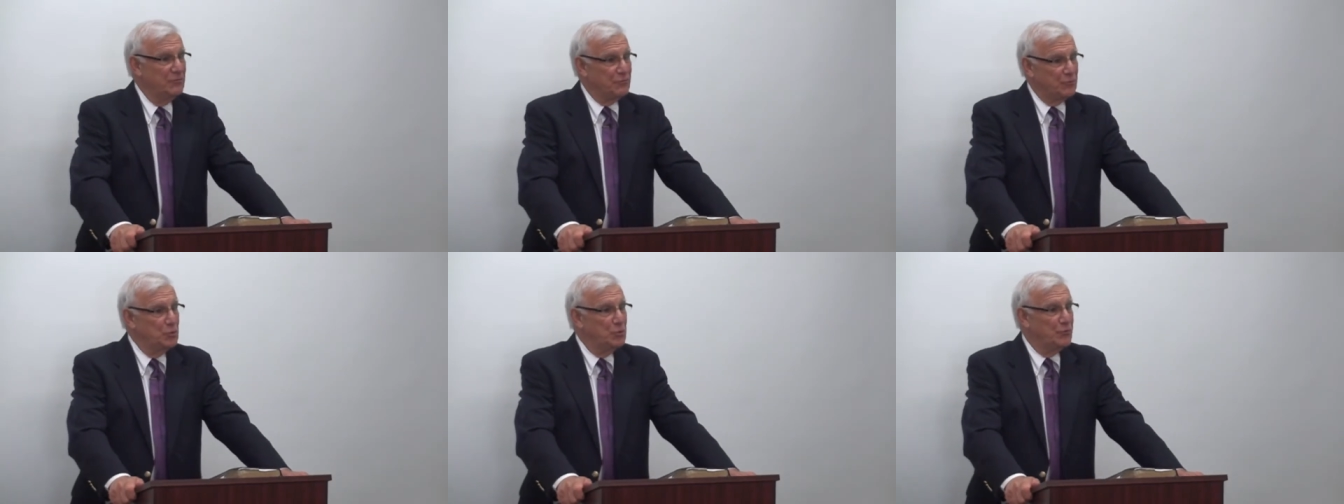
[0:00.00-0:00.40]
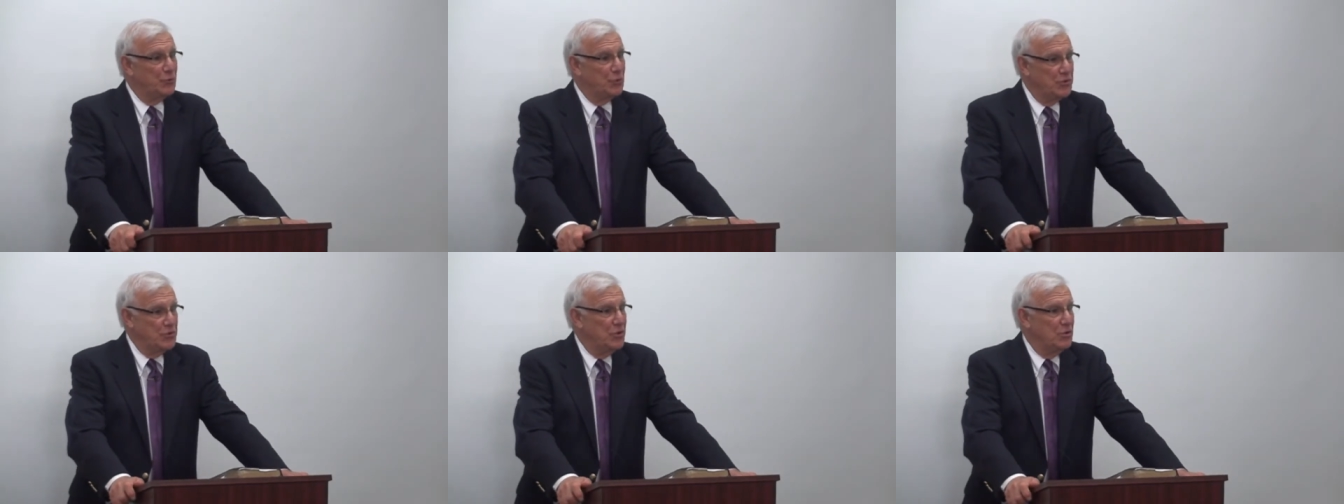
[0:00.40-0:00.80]

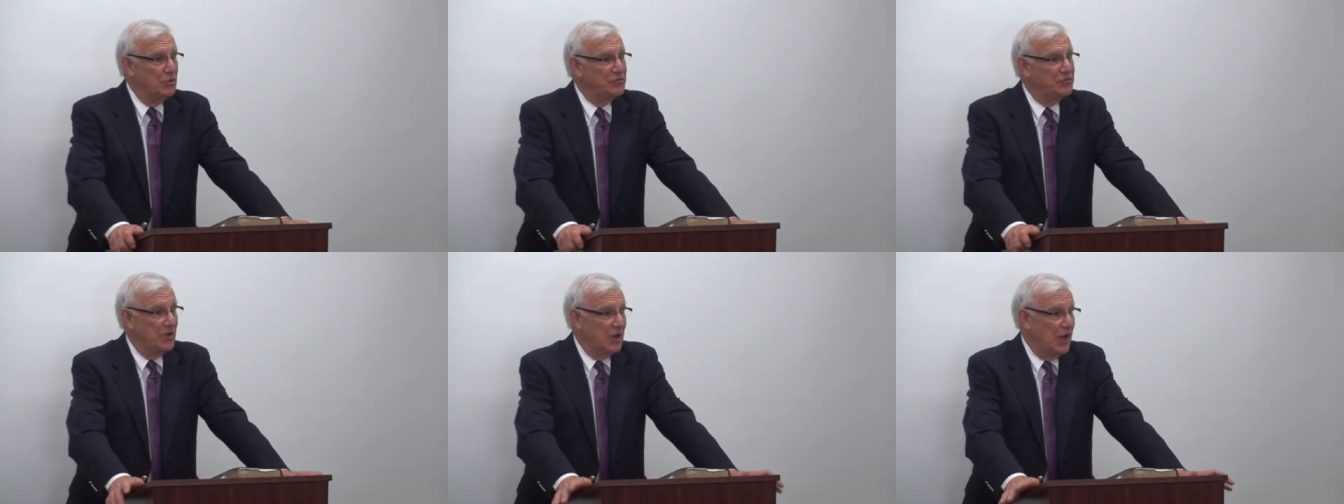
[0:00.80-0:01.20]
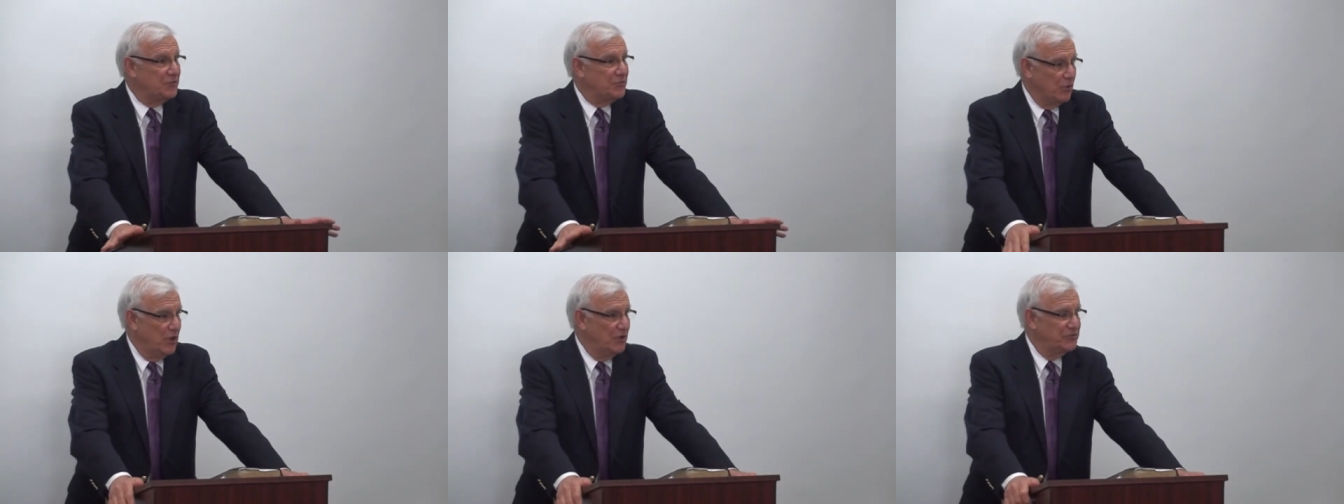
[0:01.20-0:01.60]
fruitful years that I
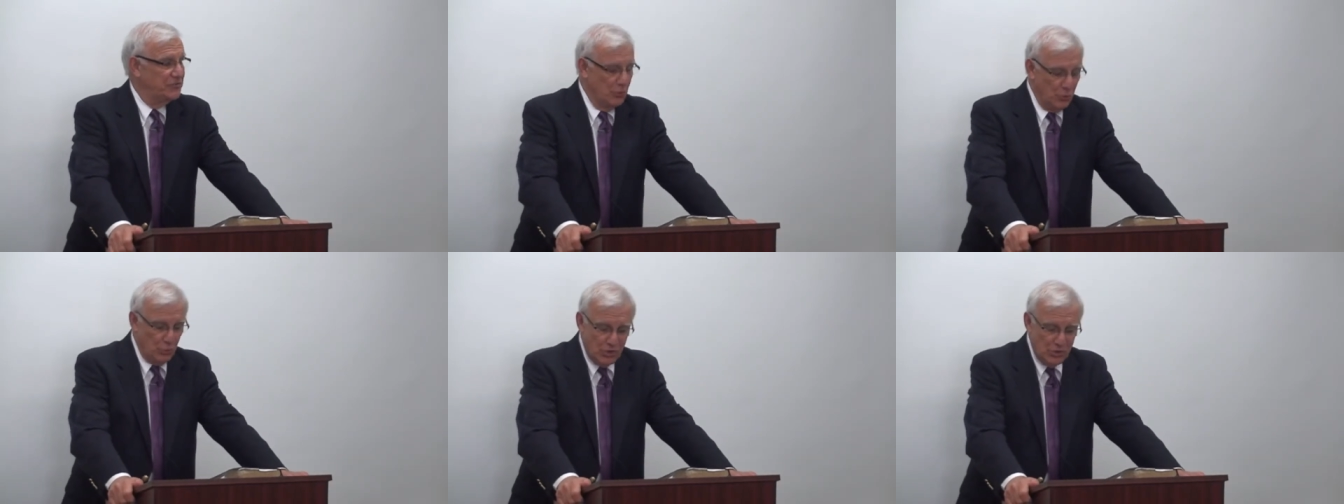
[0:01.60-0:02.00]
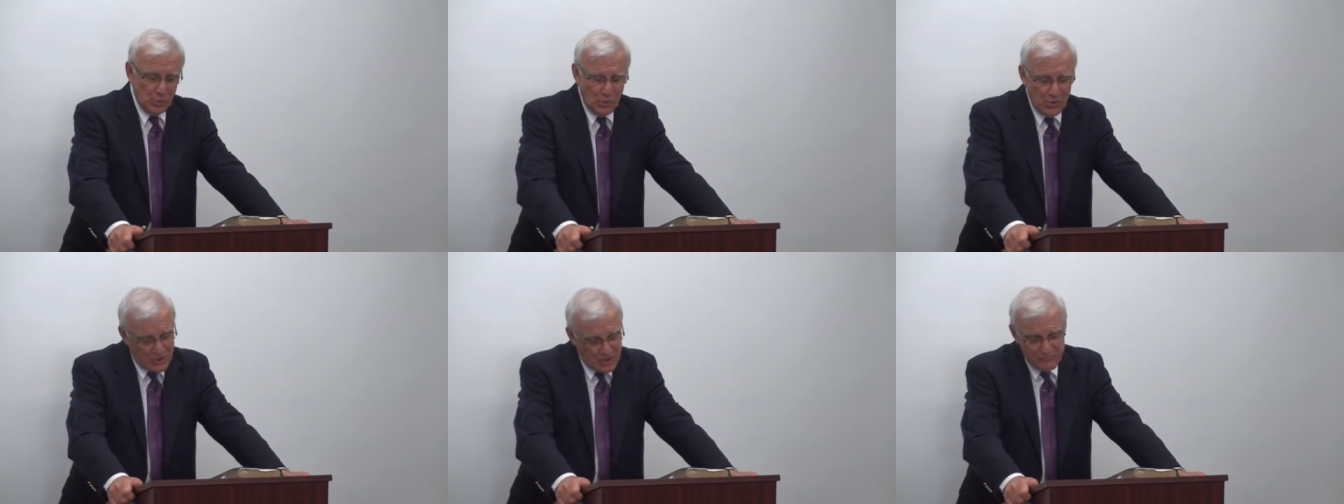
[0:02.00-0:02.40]
trust the Lord
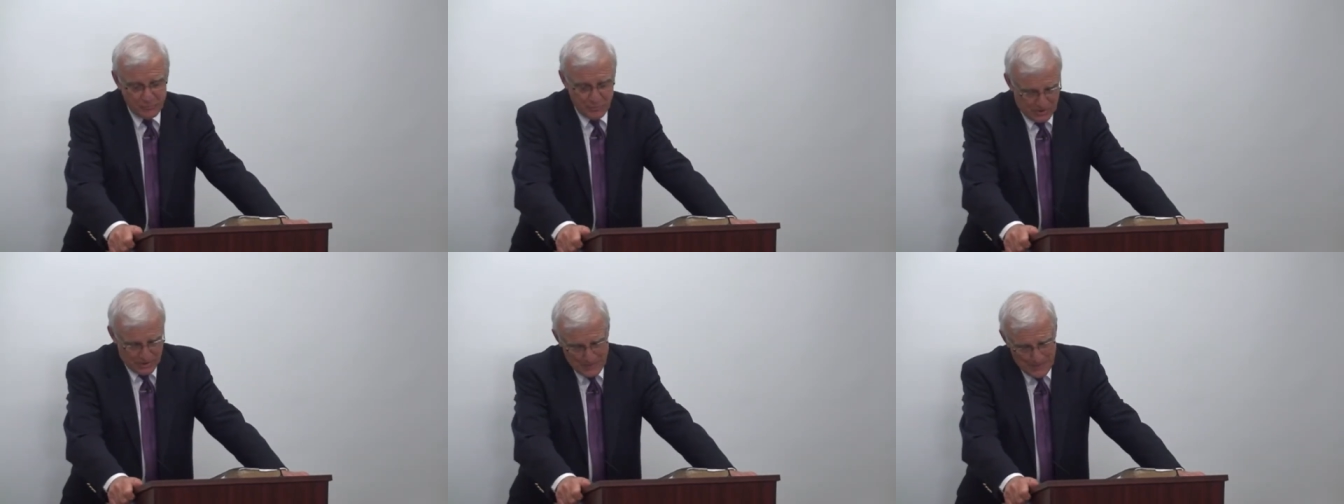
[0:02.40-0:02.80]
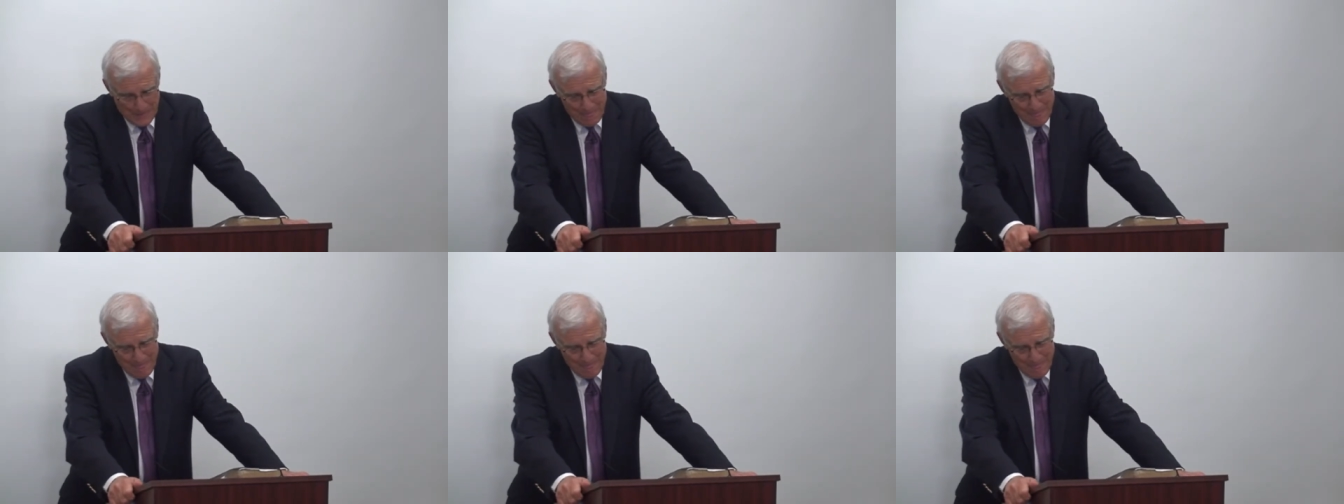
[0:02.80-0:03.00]
will give me.